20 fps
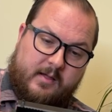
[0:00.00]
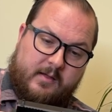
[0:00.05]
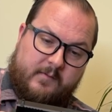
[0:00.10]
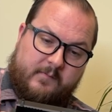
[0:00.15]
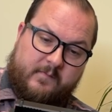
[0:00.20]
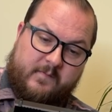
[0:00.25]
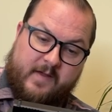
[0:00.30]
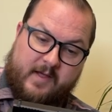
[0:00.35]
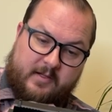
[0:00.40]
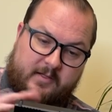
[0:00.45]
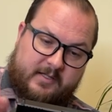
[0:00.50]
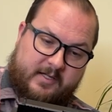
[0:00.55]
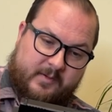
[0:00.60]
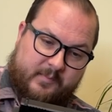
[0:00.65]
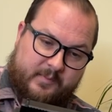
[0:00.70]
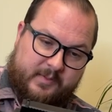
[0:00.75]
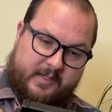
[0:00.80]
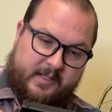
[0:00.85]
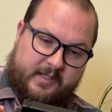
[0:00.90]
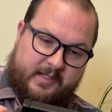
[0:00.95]
failed
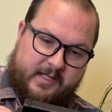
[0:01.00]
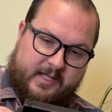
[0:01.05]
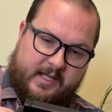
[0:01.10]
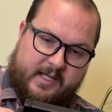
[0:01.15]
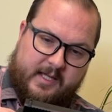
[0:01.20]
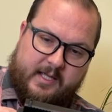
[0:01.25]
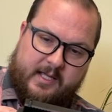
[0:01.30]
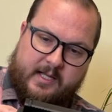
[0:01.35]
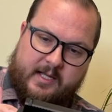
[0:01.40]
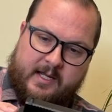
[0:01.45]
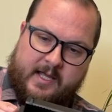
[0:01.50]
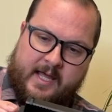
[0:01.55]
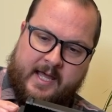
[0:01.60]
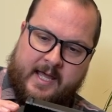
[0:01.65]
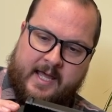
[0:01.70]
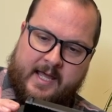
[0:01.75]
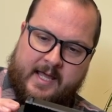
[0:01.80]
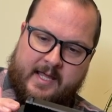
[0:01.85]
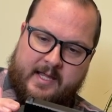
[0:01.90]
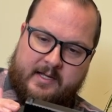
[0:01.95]
completely. It
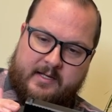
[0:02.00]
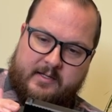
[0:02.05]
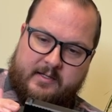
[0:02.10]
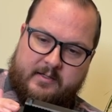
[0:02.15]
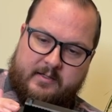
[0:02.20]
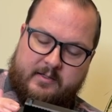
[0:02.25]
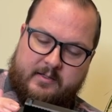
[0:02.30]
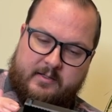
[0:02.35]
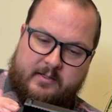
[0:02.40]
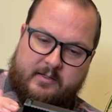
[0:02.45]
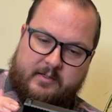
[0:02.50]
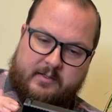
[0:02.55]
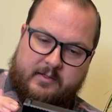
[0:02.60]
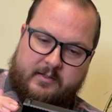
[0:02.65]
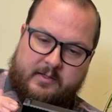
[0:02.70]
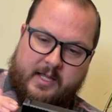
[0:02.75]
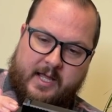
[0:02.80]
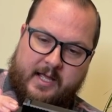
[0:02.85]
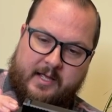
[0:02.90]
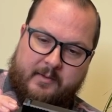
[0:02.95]
had
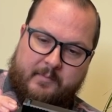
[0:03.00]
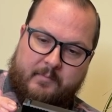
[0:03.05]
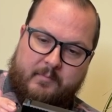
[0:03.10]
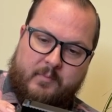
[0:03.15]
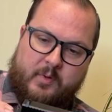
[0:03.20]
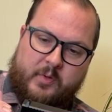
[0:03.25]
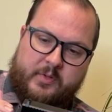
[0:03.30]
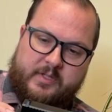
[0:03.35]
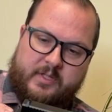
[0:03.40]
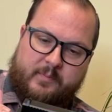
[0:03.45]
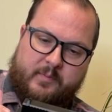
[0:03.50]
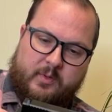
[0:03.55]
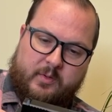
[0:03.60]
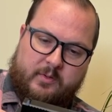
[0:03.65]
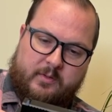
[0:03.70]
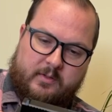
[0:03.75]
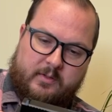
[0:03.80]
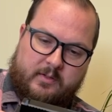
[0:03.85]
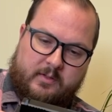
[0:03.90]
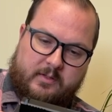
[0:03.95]
like
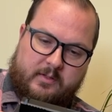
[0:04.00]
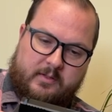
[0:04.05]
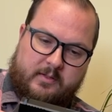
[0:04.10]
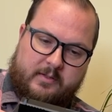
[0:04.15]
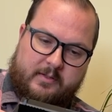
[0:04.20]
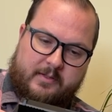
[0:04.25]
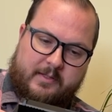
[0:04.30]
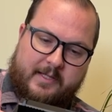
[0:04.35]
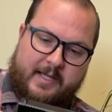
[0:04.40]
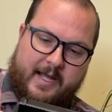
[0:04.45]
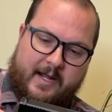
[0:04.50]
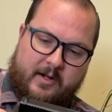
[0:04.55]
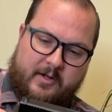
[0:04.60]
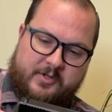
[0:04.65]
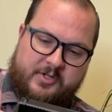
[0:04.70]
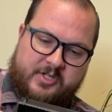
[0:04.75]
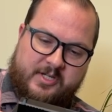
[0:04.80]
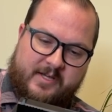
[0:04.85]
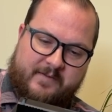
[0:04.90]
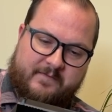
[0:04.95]
multiple layer
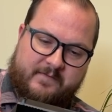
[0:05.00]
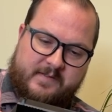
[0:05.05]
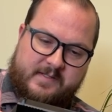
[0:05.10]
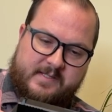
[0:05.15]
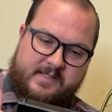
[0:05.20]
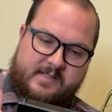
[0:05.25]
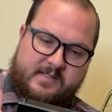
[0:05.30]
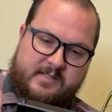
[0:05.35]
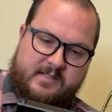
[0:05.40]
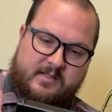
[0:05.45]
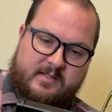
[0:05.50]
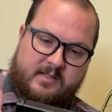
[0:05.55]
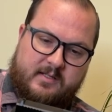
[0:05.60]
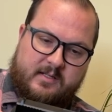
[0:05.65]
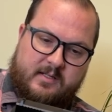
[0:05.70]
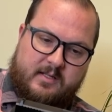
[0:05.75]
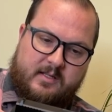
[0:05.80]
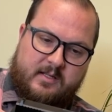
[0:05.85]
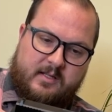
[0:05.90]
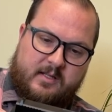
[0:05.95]
shifts
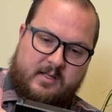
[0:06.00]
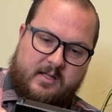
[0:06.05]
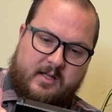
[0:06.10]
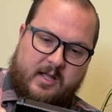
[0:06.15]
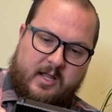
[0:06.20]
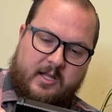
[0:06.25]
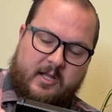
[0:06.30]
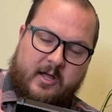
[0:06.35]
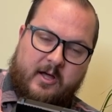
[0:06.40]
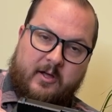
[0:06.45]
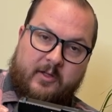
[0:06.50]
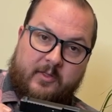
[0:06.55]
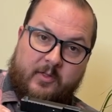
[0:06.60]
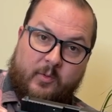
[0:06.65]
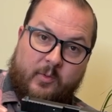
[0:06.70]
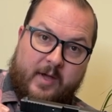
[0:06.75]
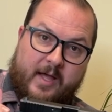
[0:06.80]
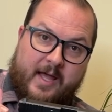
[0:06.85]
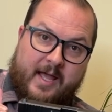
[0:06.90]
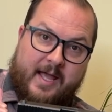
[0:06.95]
along the
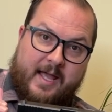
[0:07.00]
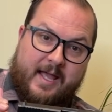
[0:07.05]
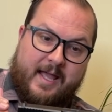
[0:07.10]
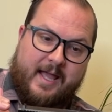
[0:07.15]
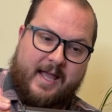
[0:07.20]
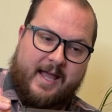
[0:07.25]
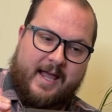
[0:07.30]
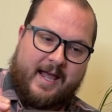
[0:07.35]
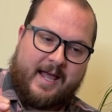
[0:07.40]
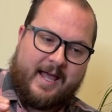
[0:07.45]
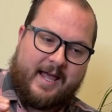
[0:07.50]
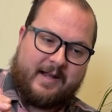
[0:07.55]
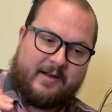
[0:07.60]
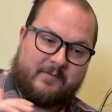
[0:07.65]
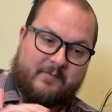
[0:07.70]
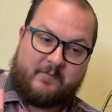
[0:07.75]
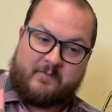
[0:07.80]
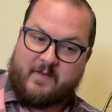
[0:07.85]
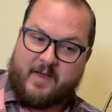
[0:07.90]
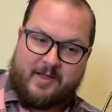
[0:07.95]
way and
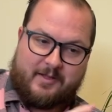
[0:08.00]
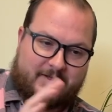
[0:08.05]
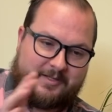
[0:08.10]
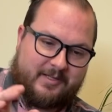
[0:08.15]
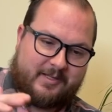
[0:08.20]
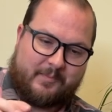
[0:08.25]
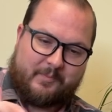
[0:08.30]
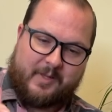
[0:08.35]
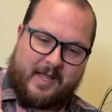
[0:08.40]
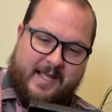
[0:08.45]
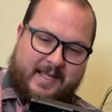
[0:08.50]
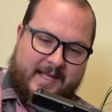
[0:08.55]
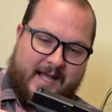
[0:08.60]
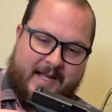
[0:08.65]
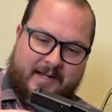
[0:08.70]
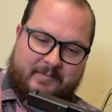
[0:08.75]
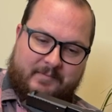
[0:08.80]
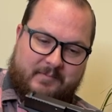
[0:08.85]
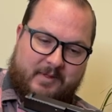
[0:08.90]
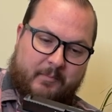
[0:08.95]
failed. Like
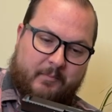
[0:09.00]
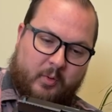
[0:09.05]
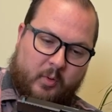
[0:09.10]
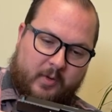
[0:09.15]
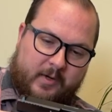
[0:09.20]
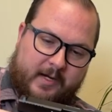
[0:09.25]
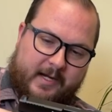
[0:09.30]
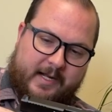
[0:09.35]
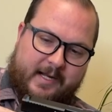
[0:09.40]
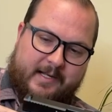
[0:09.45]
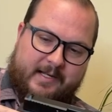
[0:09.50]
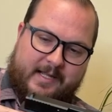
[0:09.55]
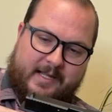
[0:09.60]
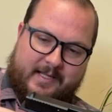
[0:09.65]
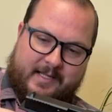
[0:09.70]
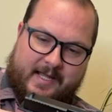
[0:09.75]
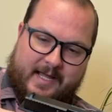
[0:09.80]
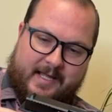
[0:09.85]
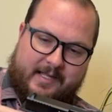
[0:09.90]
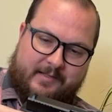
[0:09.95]
I aborted it at
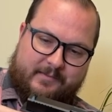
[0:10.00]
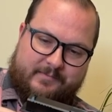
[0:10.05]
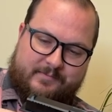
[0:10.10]
like,